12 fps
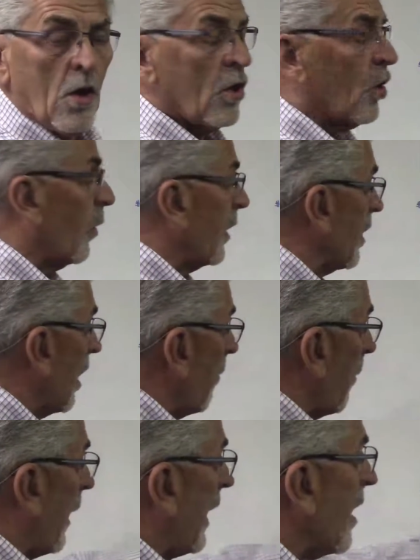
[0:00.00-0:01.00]
So
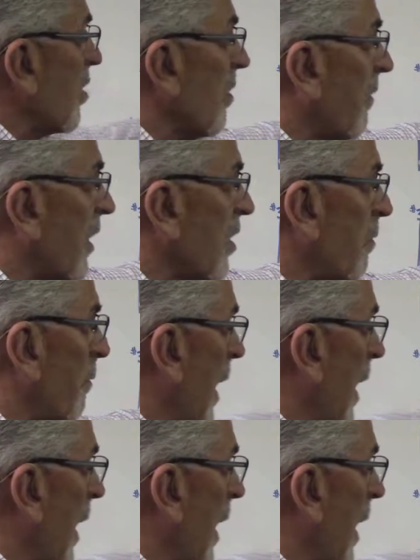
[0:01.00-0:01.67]
because of this